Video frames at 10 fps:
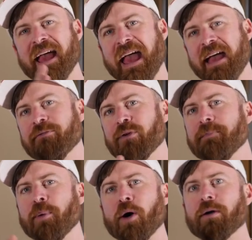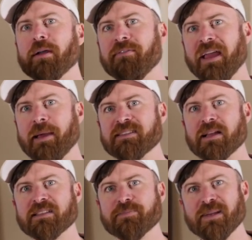Every part of
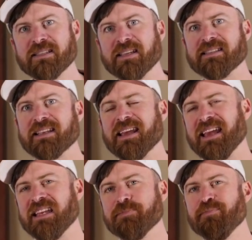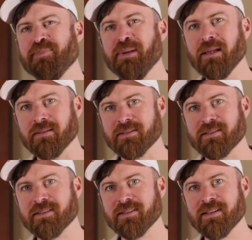Amazon's business is
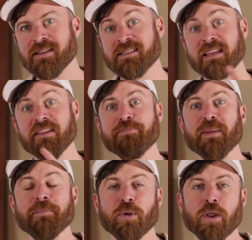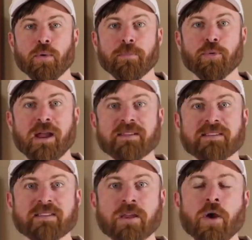built to give people lower
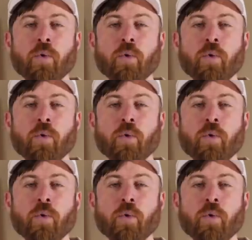prices.